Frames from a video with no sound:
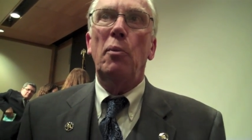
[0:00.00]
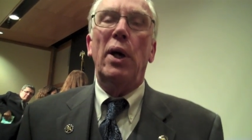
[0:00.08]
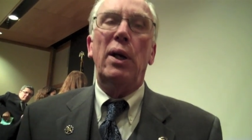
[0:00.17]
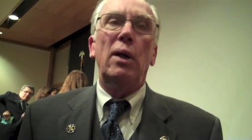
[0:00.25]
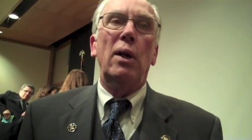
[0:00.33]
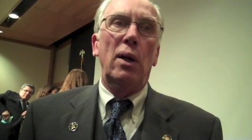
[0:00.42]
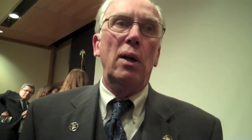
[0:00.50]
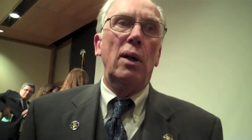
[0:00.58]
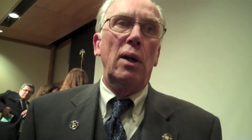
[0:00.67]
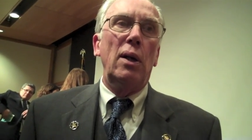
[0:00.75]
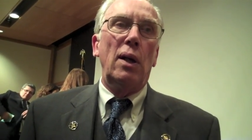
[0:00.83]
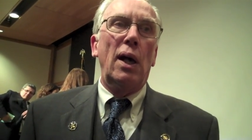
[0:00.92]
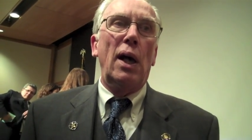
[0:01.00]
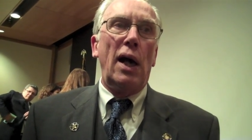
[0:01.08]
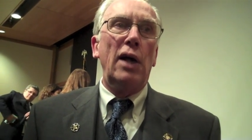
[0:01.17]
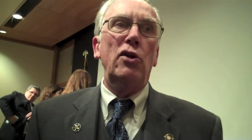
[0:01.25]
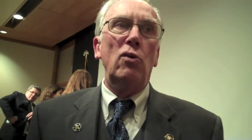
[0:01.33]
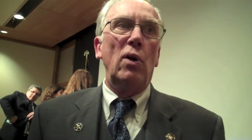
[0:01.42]
But
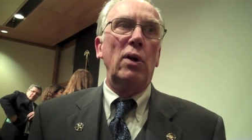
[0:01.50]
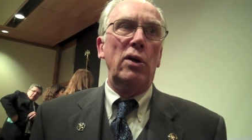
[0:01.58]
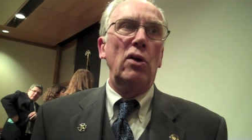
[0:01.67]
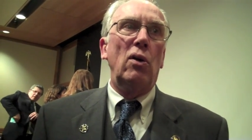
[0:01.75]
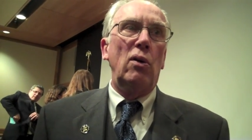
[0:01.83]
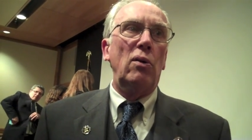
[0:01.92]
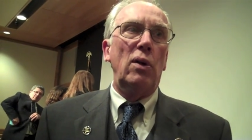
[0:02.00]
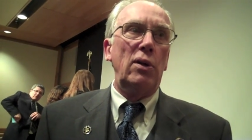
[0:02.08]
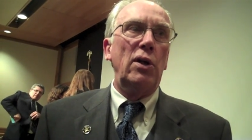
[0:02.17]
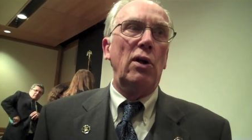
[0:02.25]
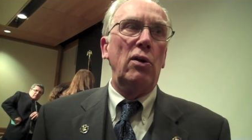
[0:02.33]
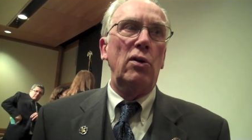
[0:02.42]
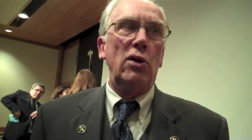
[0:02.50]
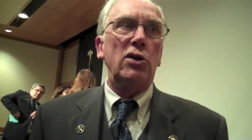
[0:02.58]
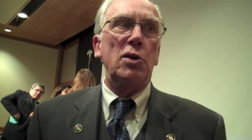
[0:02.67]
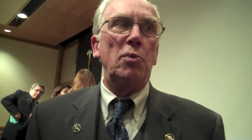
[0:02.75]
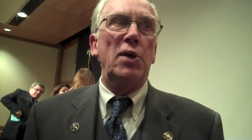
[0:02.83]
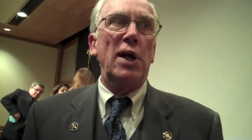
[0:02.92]
I do want, there are
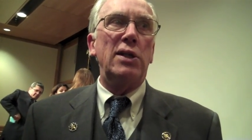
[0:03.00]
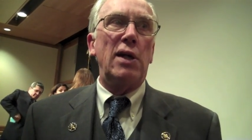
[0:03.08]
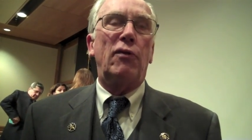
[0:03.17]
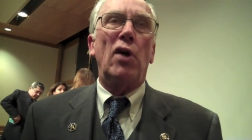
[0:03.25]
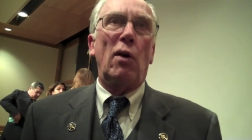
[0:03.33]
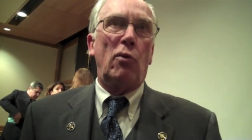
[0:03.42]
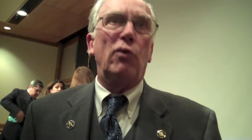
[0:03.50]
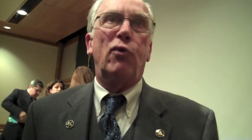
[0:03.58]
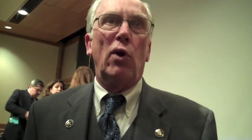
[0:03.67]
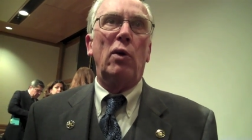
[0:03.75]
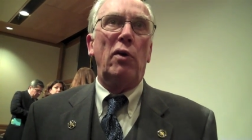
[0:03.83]
some things. I've talked with Floyd.